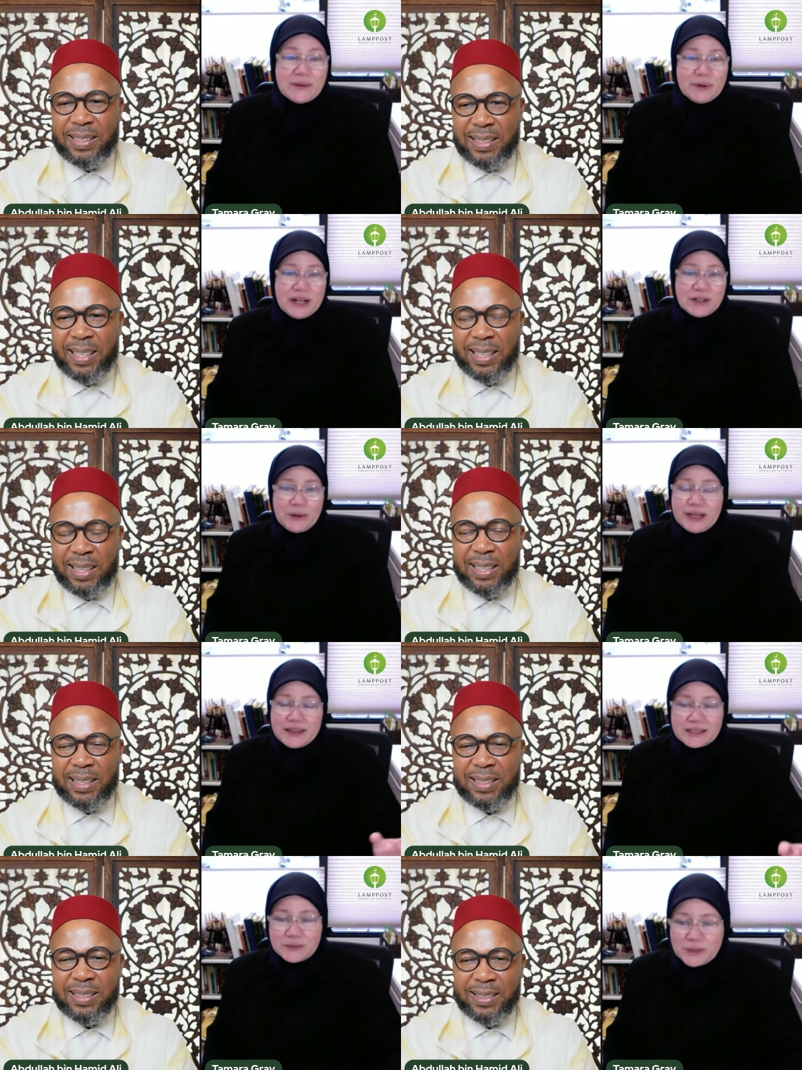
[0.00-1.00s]
Speaker 1: yeah, Yeah. That's
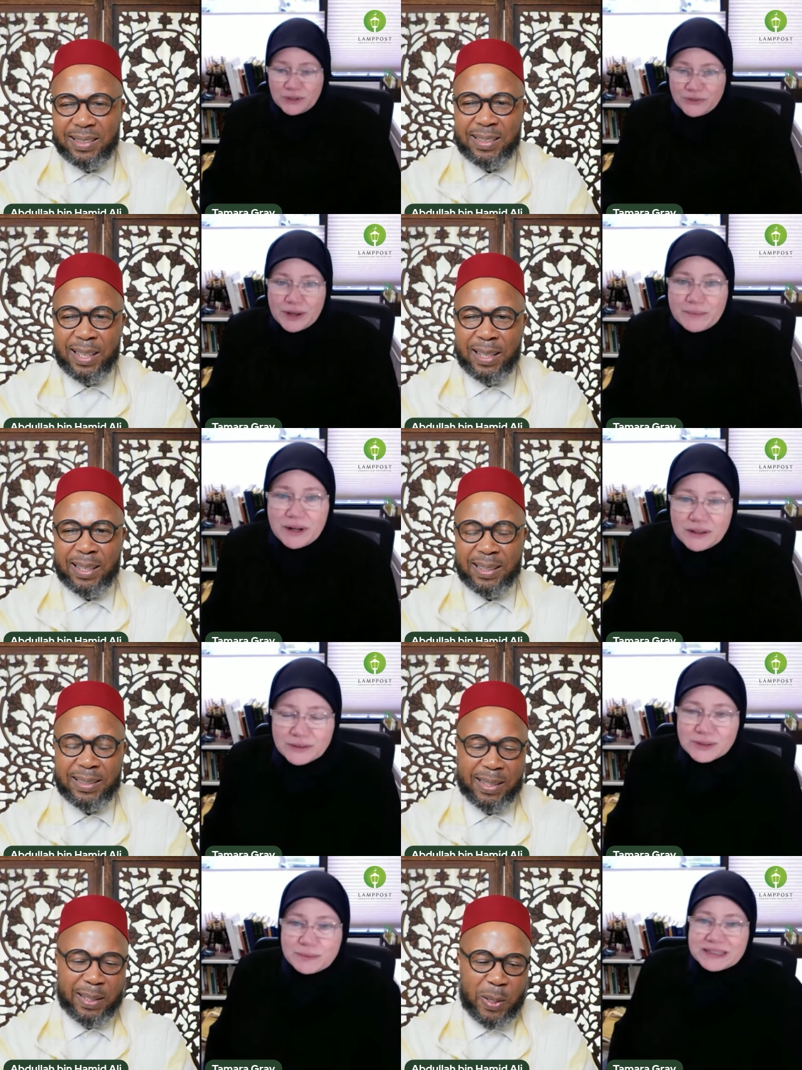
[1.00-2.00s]
where you can find me. All those
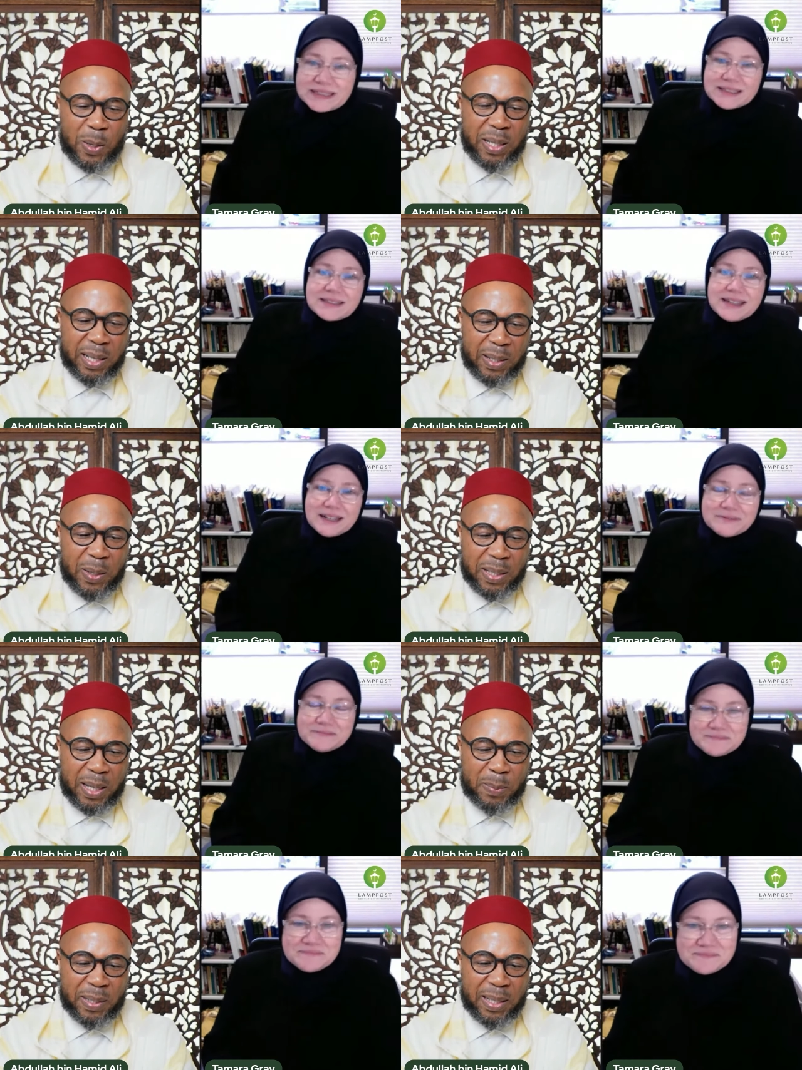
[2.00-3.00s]
places. Okay, okay,
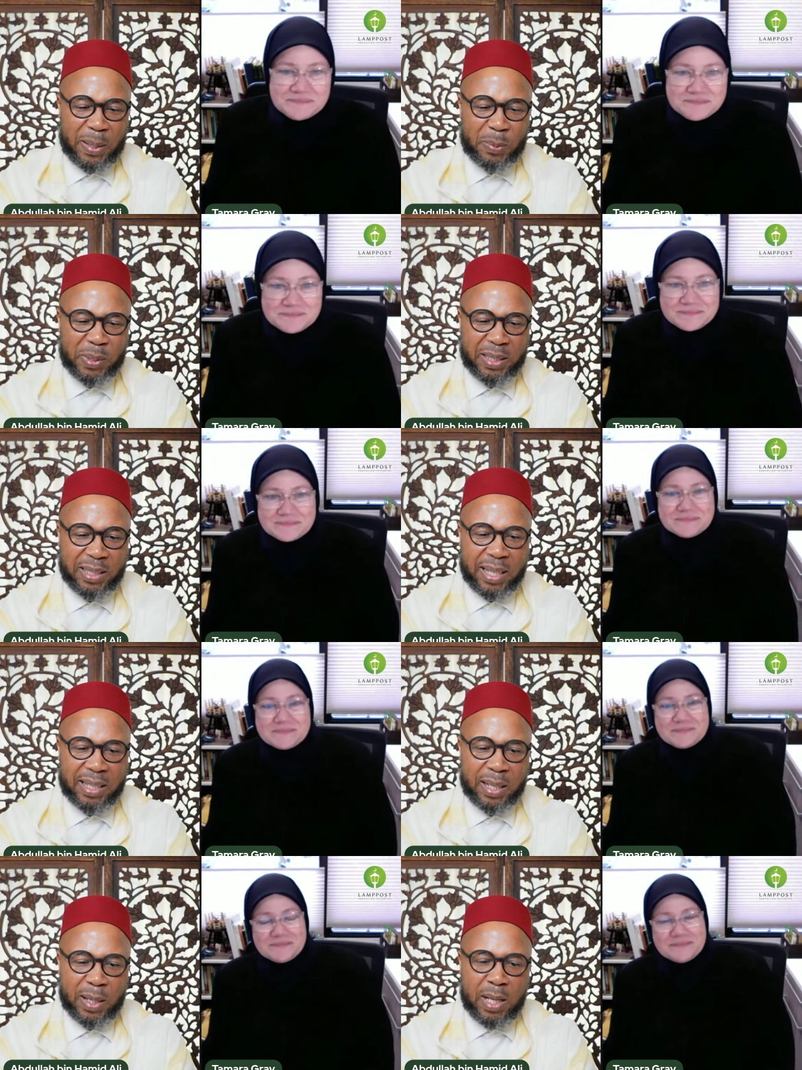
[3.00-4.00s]
alhamdulillah, I appreciate that. Yeah.
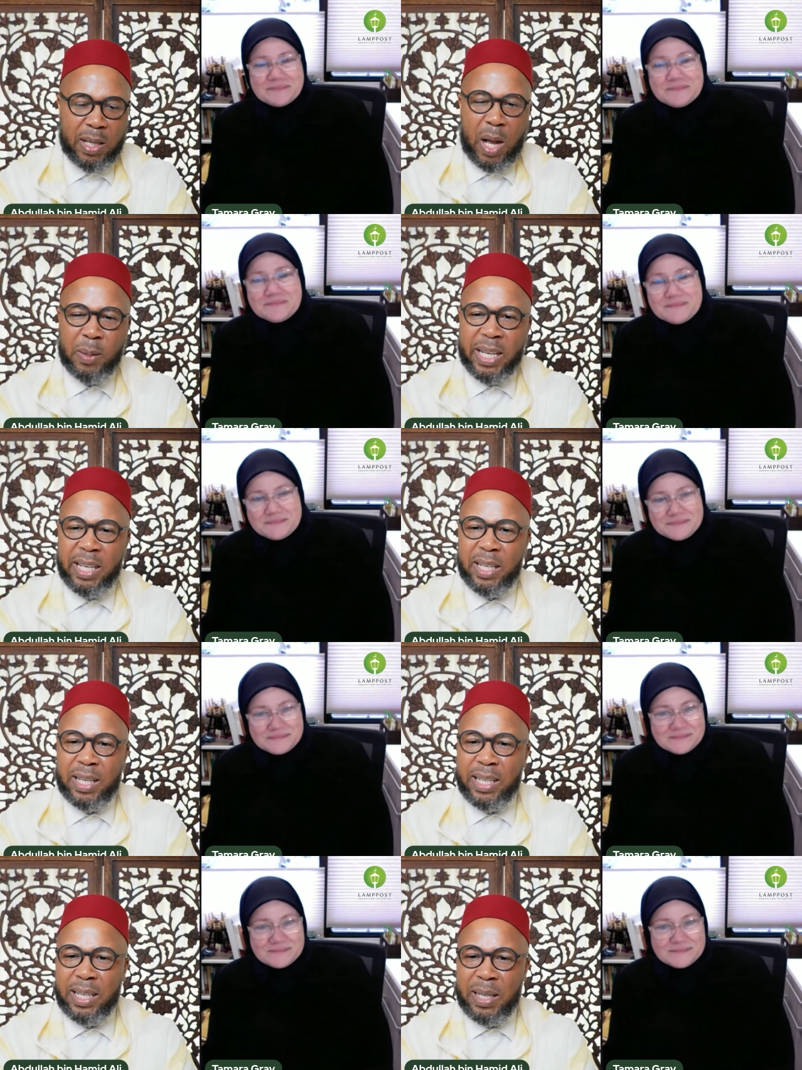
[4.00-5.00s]
Uh, any
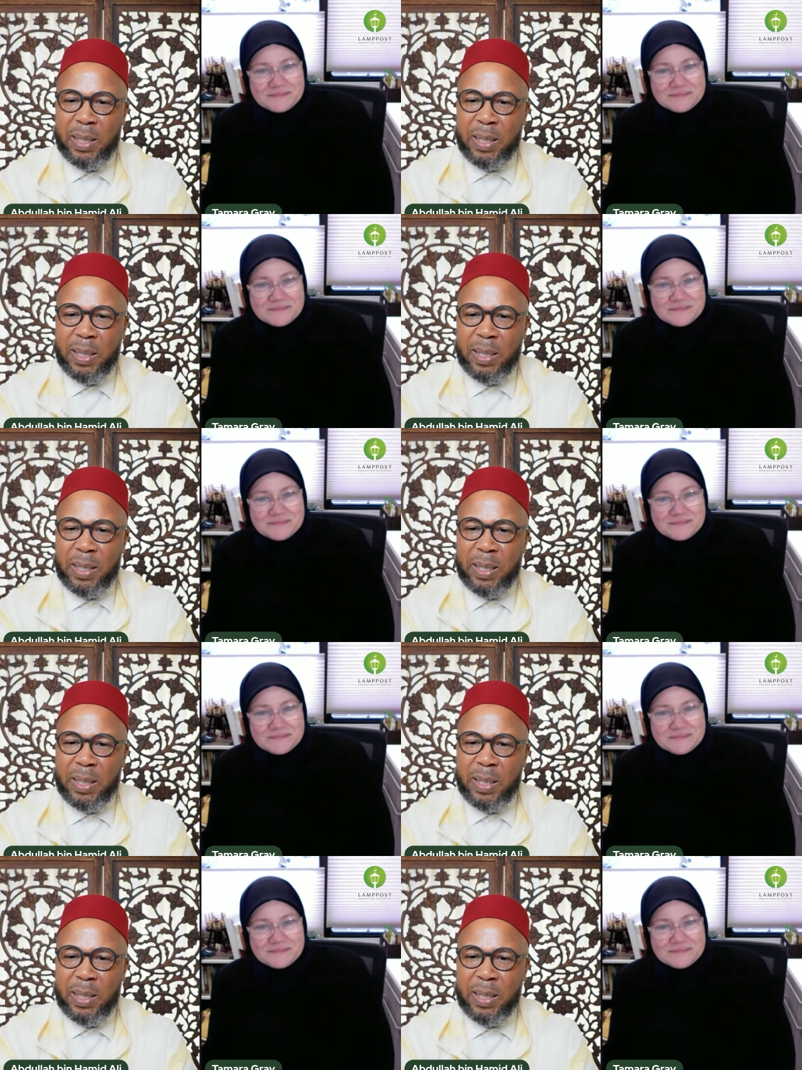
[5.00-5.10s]
any